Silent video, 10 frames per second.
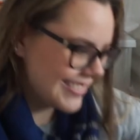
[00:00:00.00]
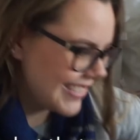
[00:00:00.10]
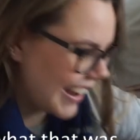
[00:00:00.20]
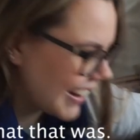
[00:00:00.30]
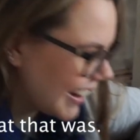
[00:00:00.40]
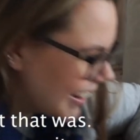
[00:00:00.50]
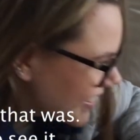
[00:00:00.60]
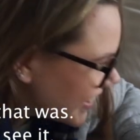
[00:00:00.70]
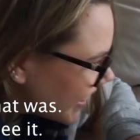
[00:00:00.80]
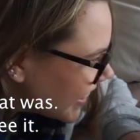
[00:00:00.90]
that kind of
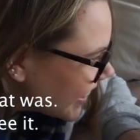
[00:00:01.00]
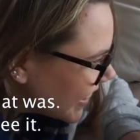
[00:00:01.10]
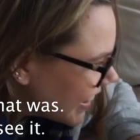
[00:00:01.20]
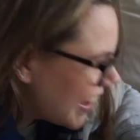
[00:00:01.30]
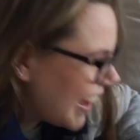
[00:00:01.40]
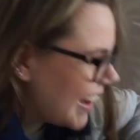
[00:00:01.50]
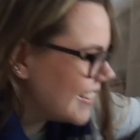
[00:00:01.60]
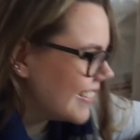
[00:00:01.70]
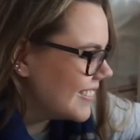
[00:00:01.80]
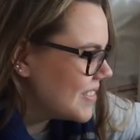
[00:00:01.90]
thing? I don't
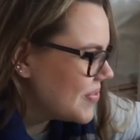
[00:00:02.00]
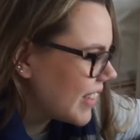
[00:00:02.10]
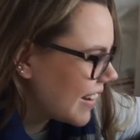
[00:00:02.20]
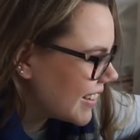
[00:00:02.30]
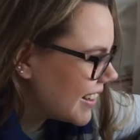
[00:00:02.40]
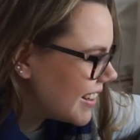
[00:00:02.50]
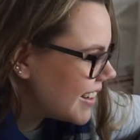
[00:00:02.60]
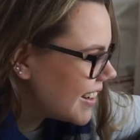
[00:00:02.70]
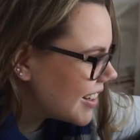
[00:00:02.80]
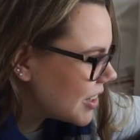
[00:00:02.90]
know. I'm
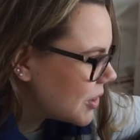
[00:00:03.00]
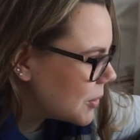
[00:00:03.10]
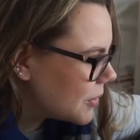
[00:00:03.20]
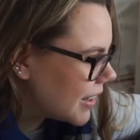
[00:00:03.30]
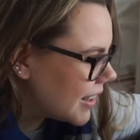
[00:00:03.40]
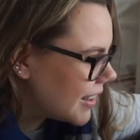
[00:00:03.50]
gonna go with